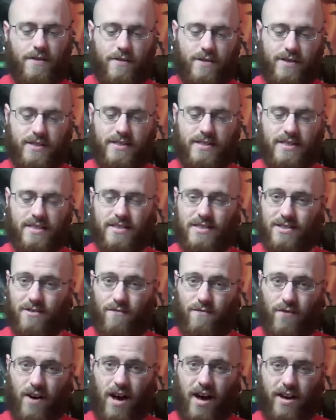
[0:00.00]
This is the
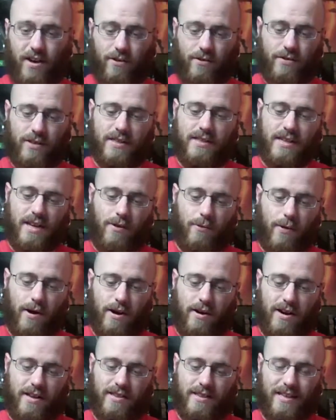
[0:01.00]
vial that they
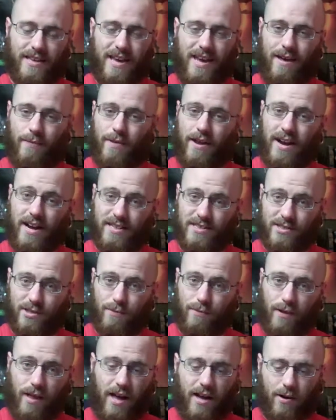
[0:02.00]
wear in the game that has their
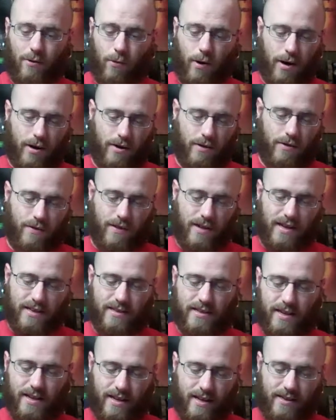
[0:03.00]
black water that
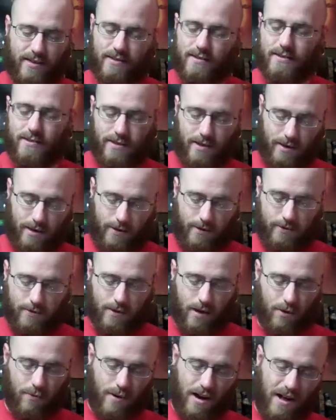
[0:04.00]
they, you know,
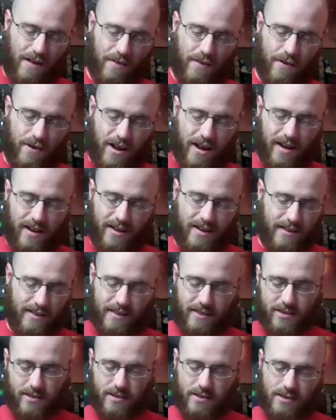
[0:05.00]
around their neck, and
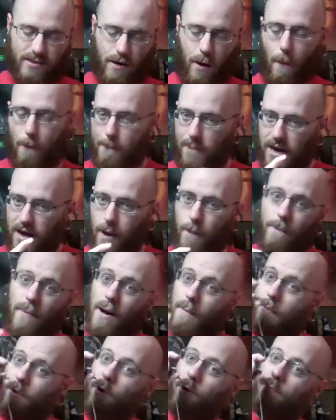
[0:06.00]
they just
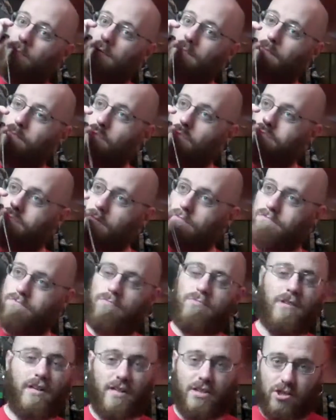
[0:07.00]
pop it open, boop, boop,
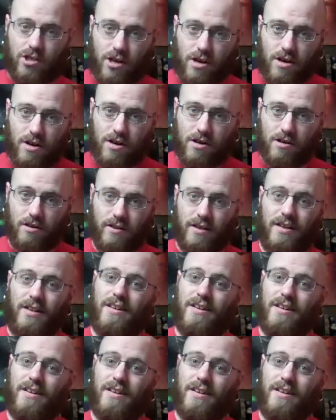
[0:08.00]
take a chug,